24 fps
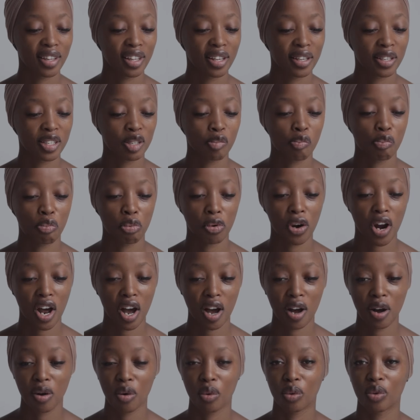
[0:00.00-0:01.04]
this
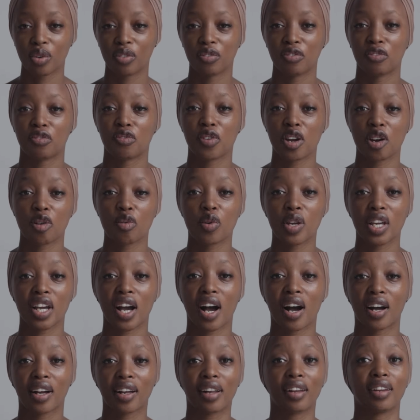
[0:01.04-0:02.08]
brown, very
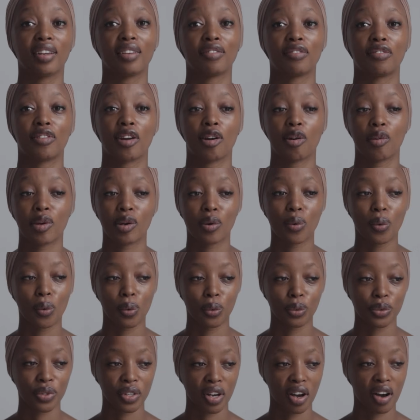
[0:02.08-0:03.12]
ugly, very
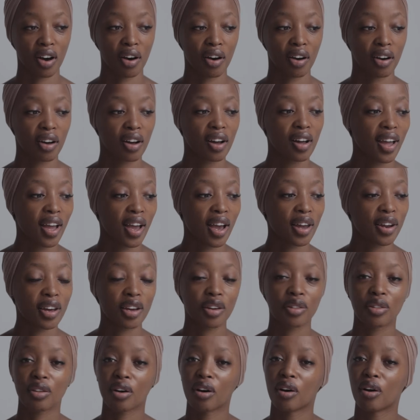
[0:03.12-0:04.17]
old car. And
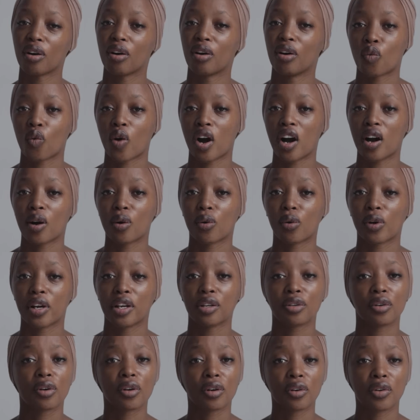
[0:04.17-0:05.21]
I thought, wow,
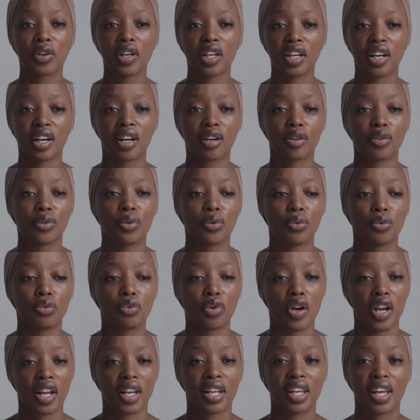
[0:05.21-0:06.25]
in Korea, you
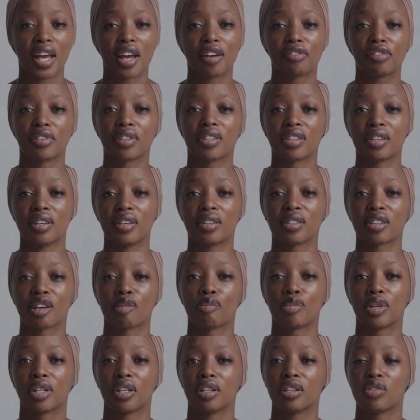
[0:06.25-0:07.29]
rarely ever see
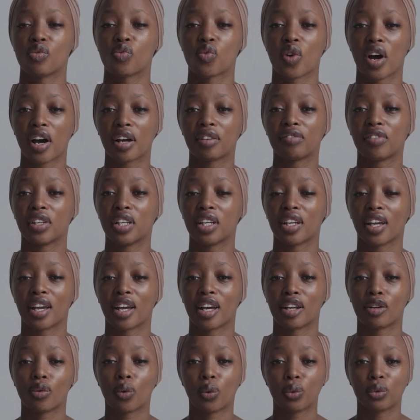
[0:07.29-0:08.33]
somebody driving
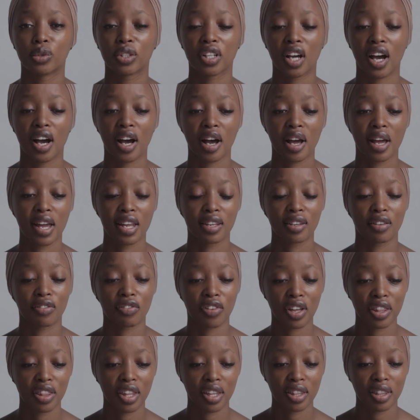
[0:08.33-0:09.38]
an old car. And the
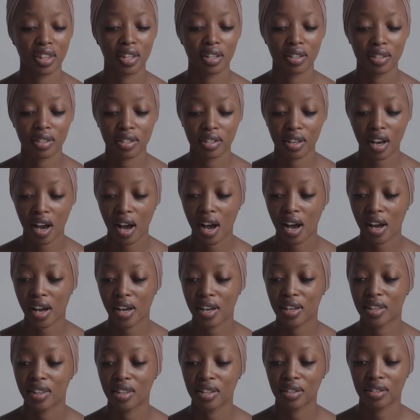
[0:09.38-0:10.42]
fact that this
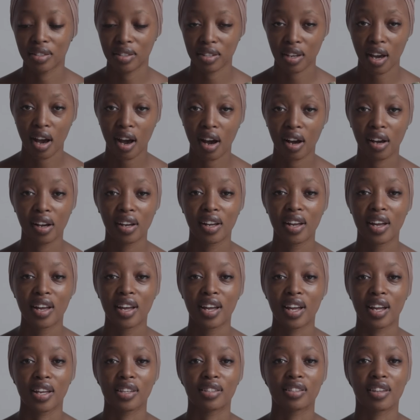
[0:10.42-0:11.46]
guy, this young,
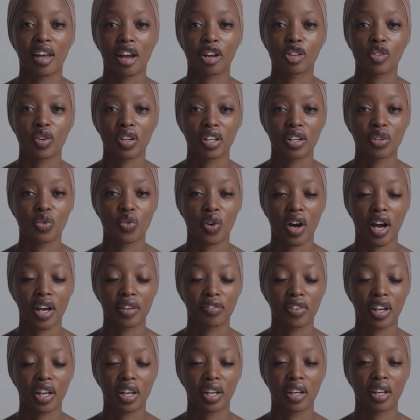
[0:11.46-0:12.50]
is actually
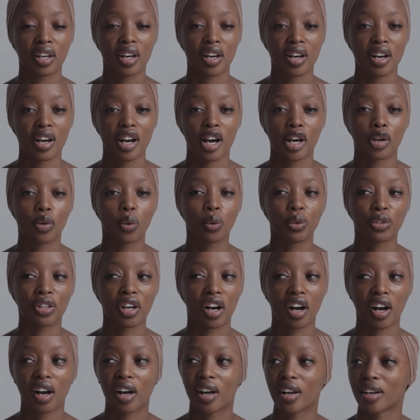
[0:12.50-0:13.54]
driving an old
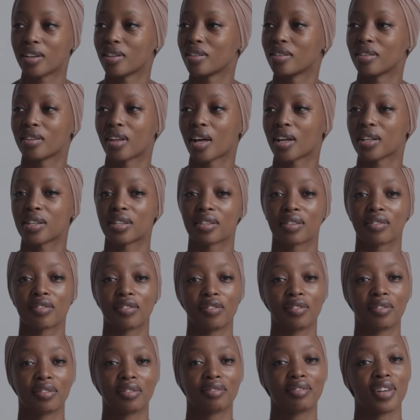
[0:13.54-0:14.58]
car, that's
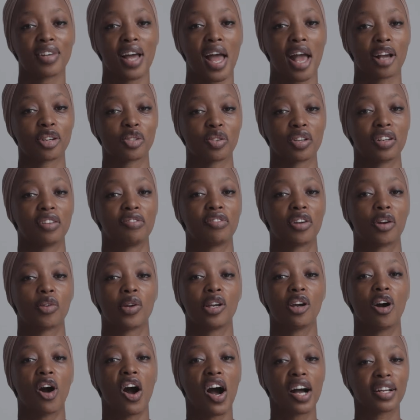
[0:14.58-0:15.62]
actually
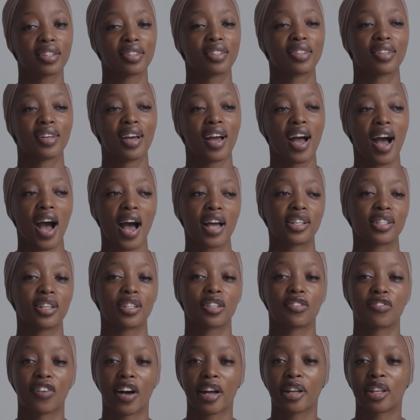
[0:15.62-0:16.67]
very hot. I
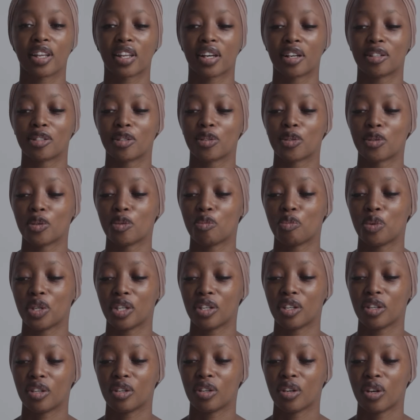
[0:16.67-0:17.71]
just find that to
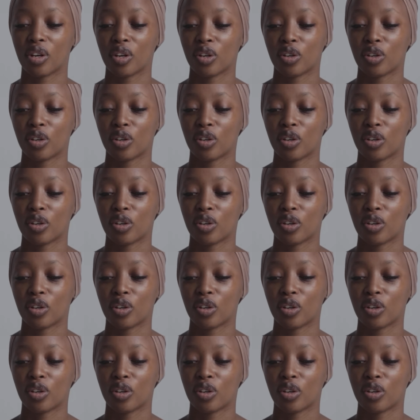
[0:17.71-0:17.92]
be